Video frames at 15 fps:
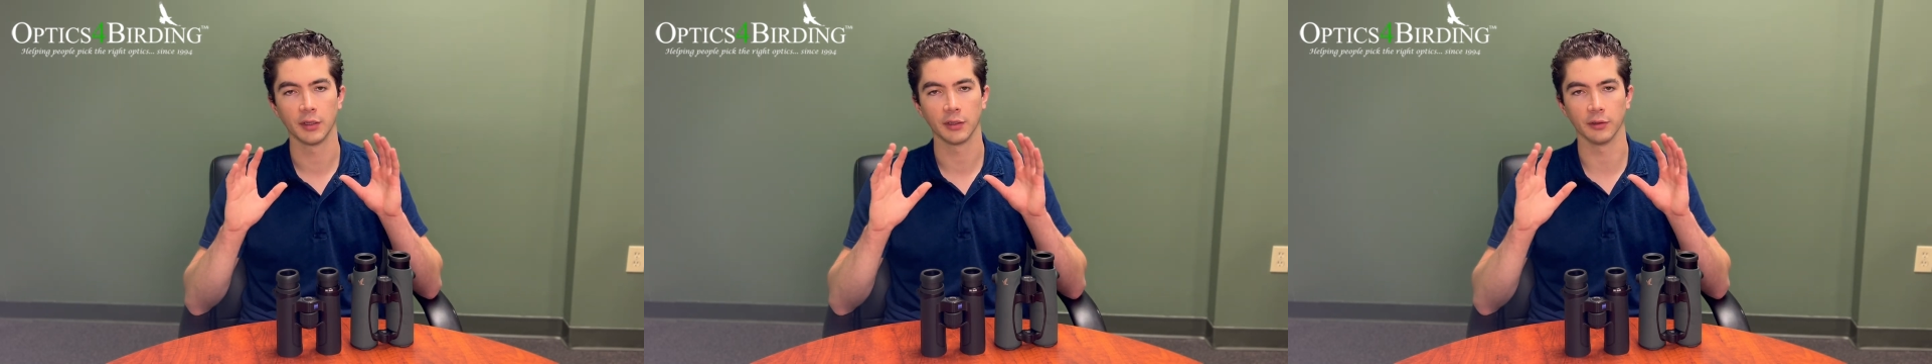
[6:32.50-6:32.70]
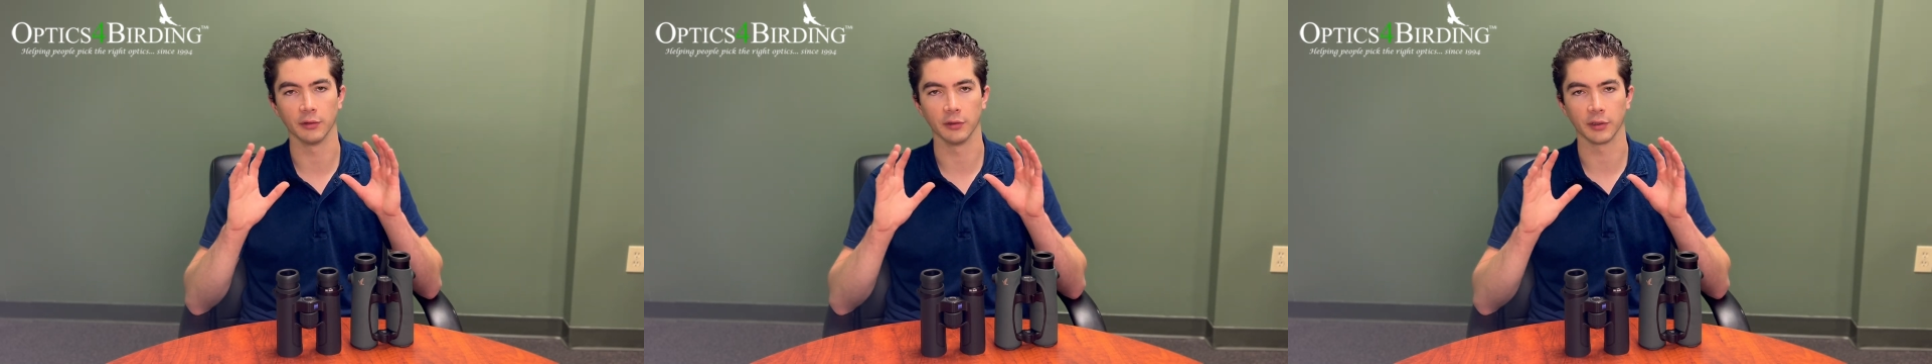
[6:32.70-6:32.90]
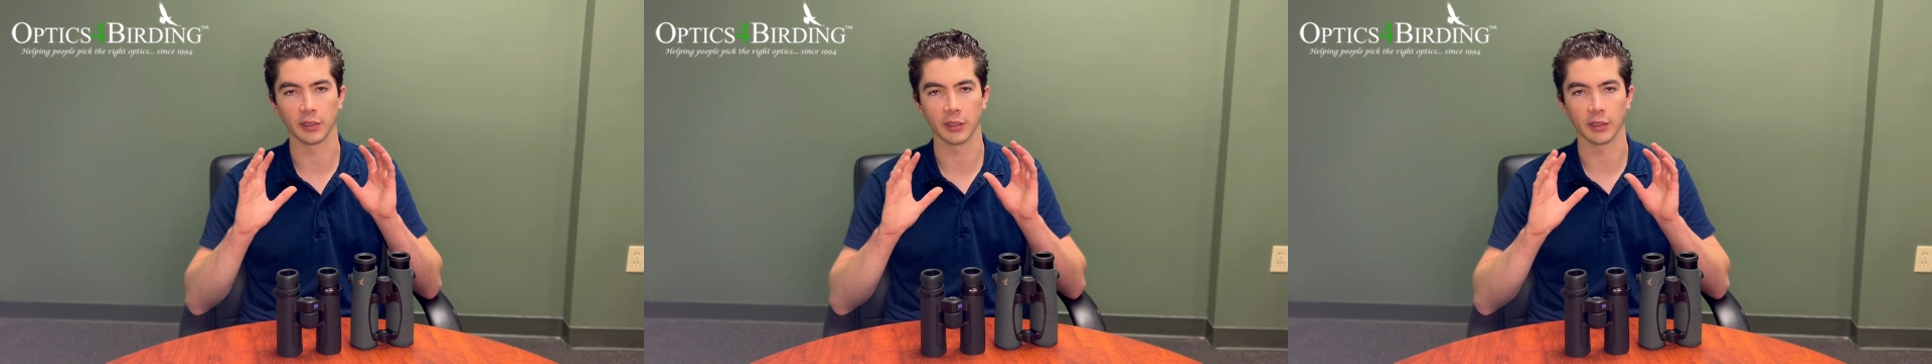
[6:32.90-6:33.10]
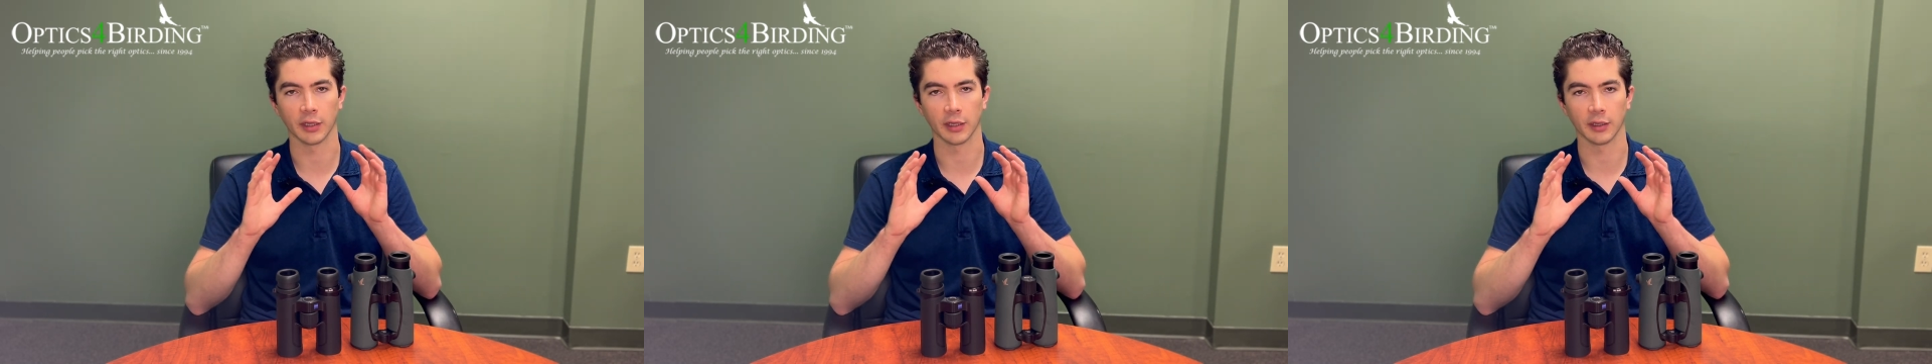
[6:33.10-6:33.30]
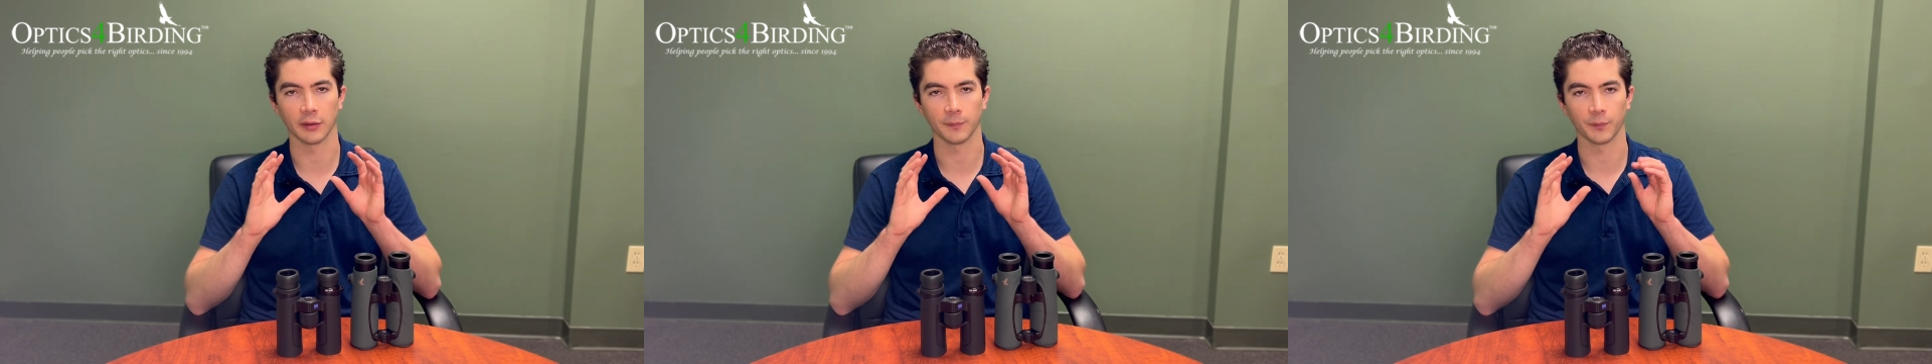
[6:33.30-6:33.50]
you're looking
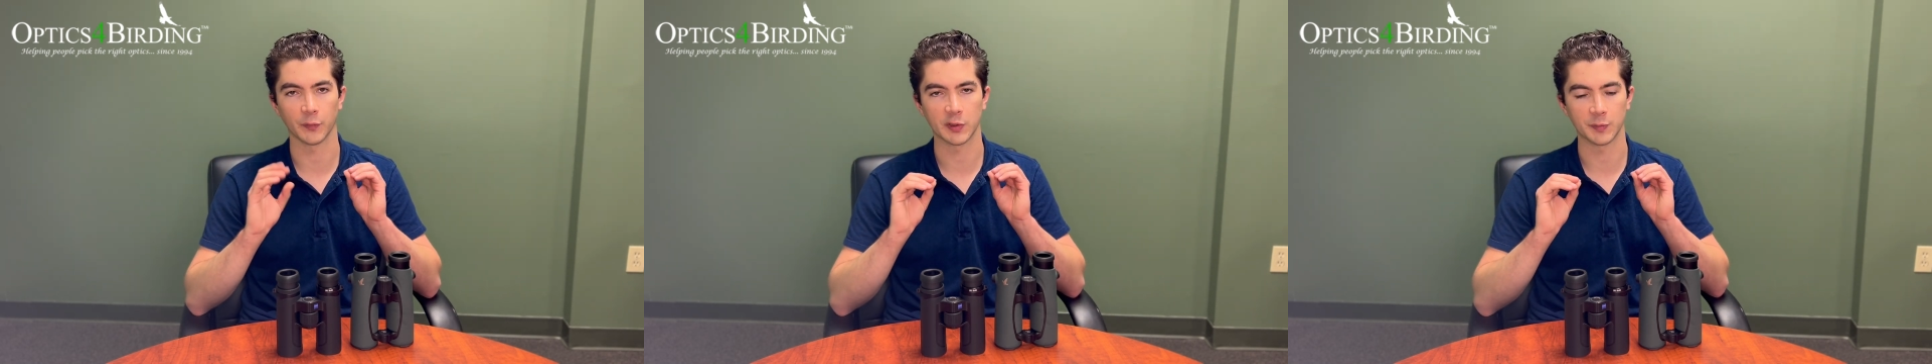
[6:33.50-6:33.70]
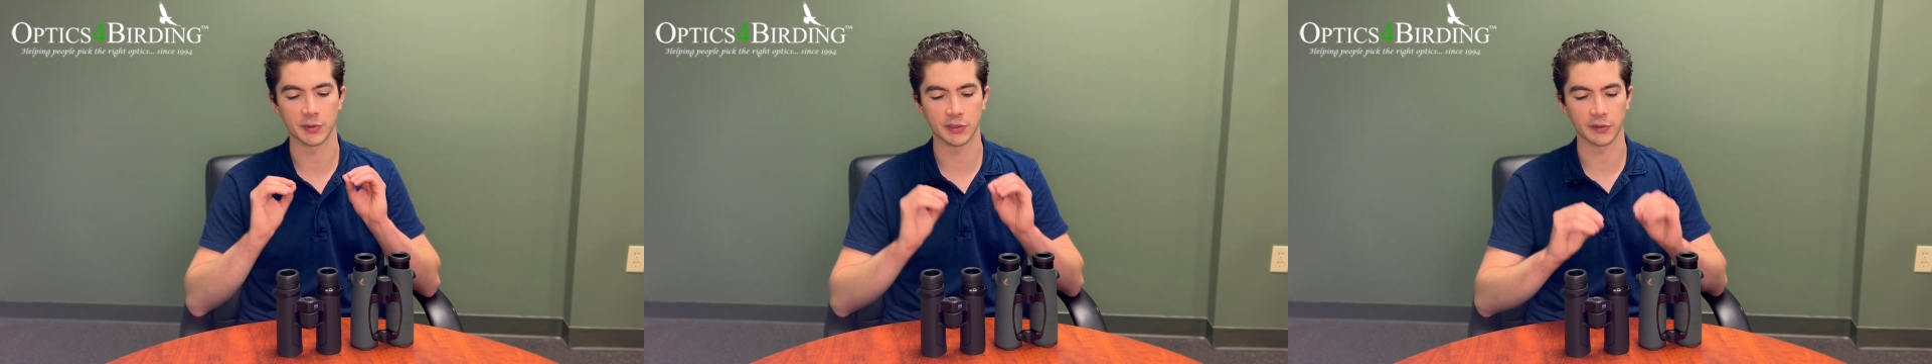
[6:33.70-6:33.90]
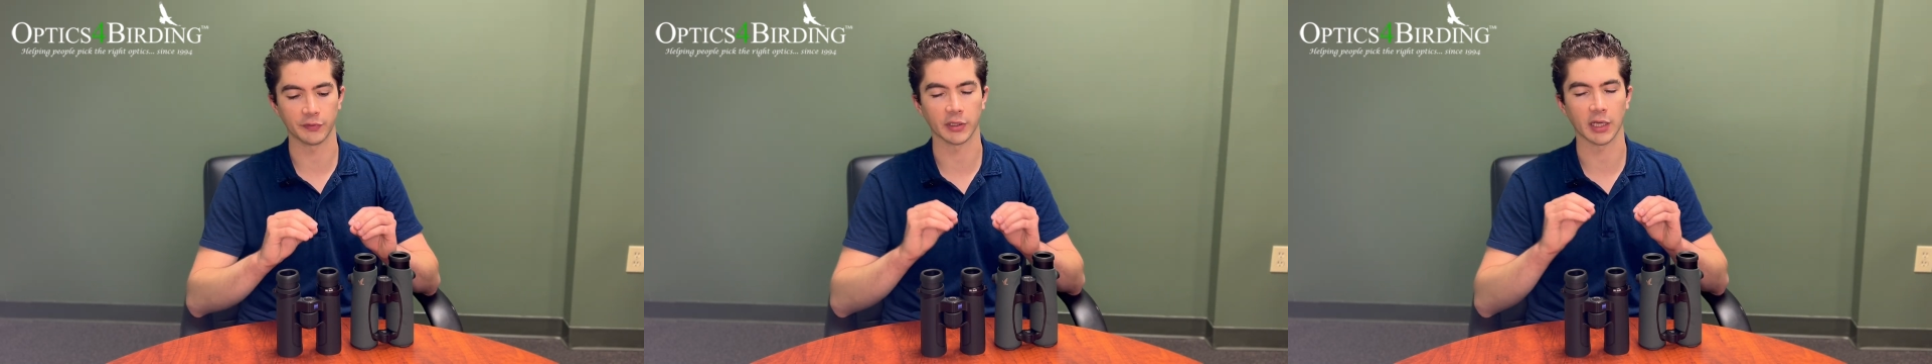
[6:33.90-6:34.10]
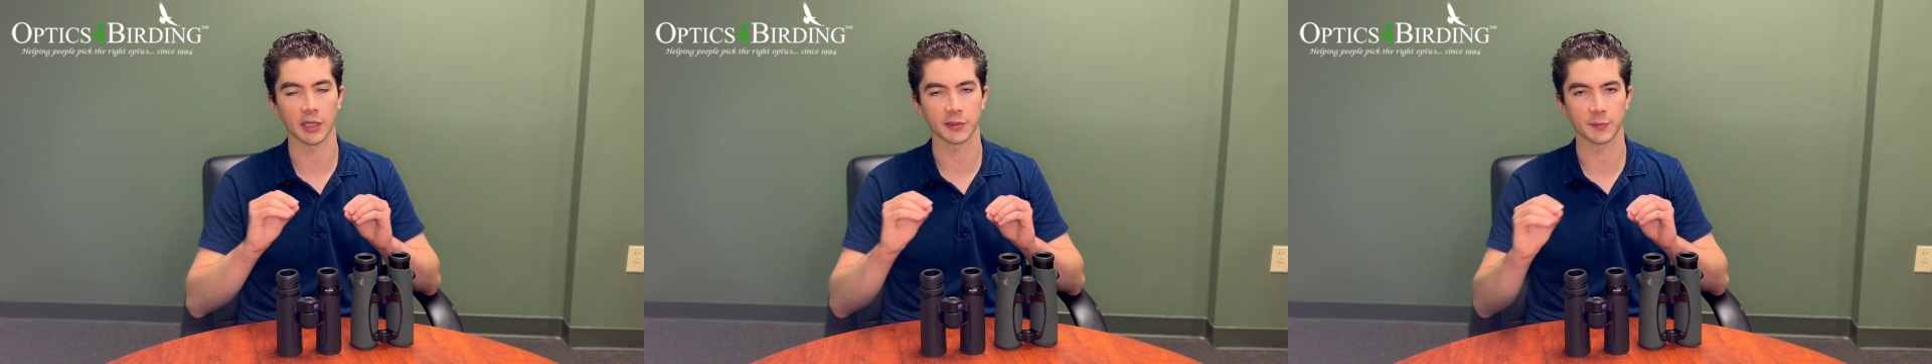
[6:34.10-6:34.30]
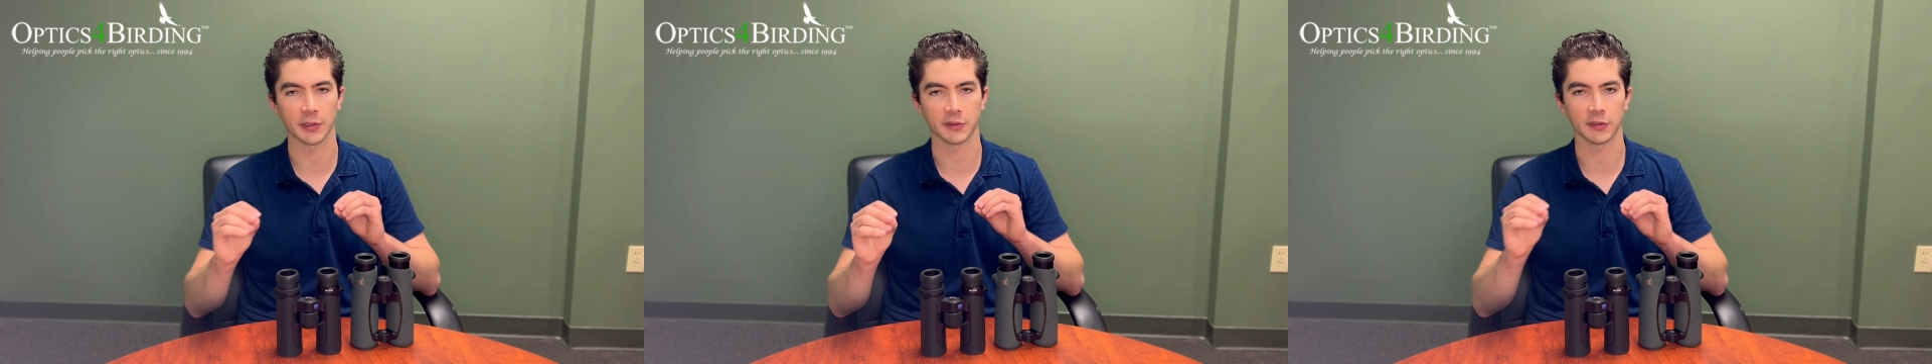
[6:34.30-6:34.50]
at specific
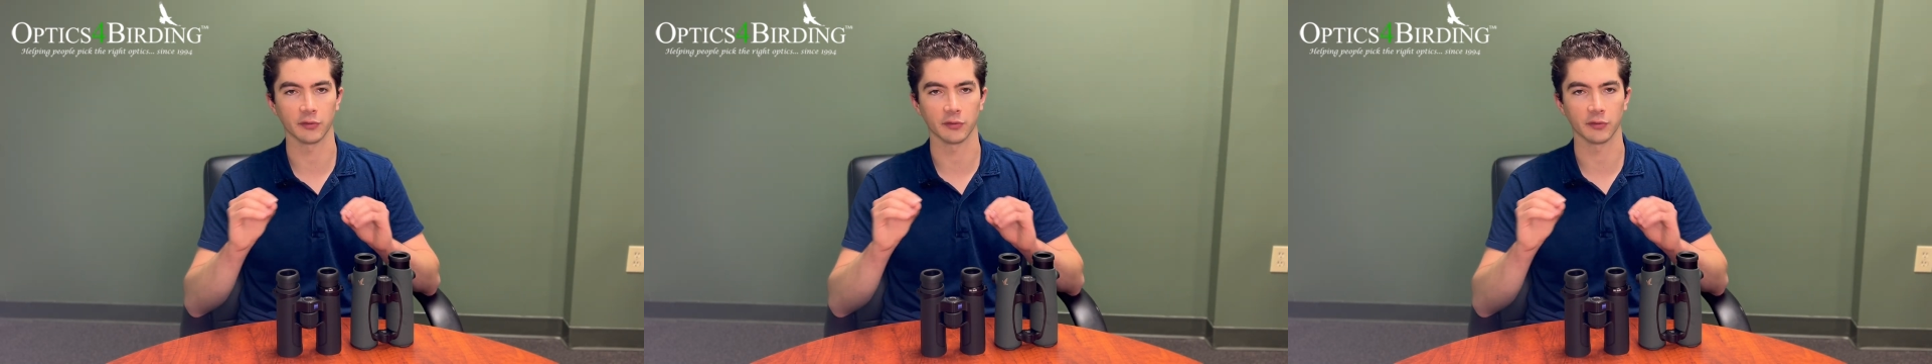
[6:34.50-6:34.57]
aspects